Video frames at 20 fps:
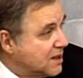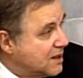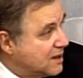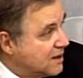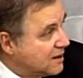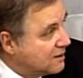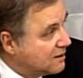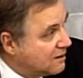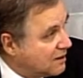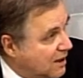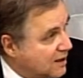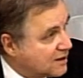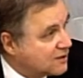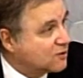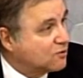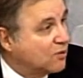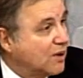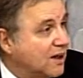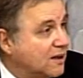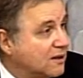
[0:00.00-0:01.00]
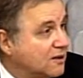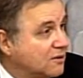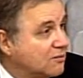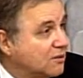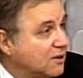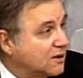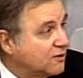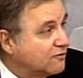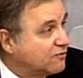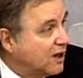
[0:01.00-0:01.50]
in the last 20,
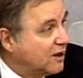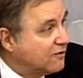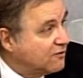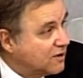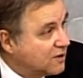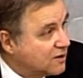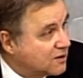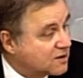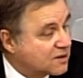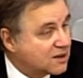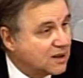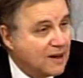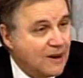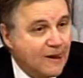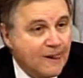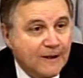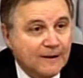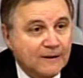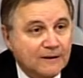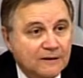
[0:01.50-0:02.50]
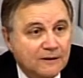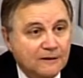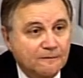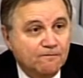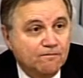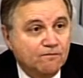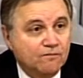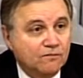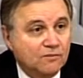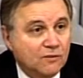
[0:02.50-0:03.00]
25 years
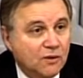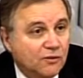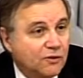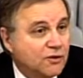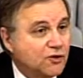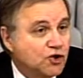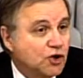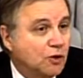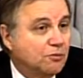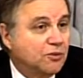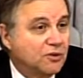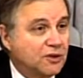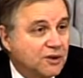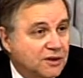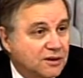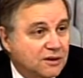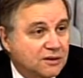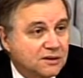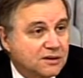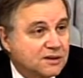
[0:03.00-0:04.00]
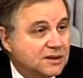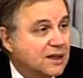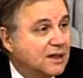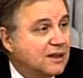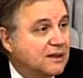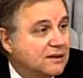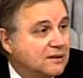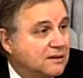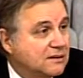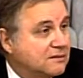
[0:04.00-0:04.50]
on the geopolitical
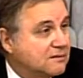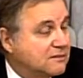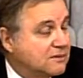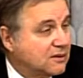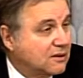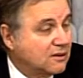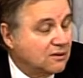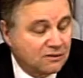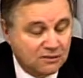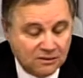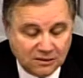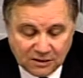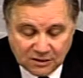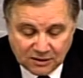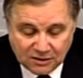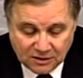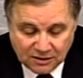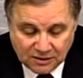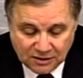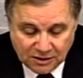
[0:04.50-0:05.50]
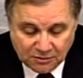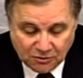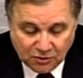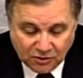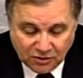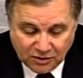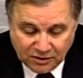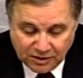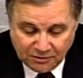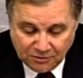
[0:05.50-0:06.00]
side, on the
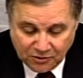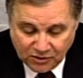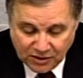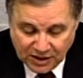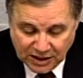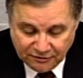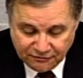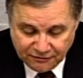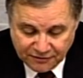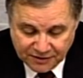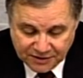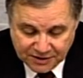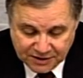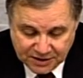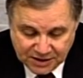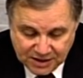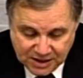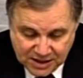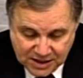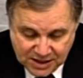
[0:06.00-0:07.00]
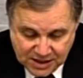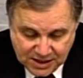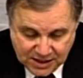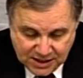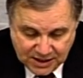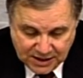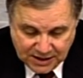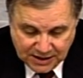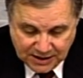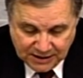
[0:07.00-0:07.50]
demographics,
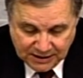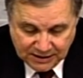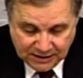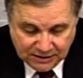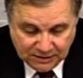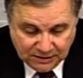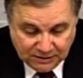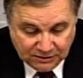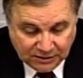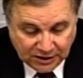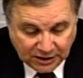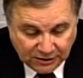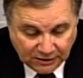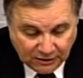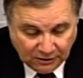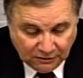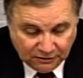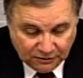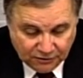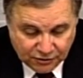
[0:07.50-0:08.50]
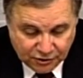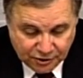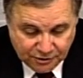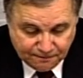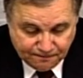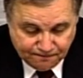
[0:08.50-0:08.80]
and on technology.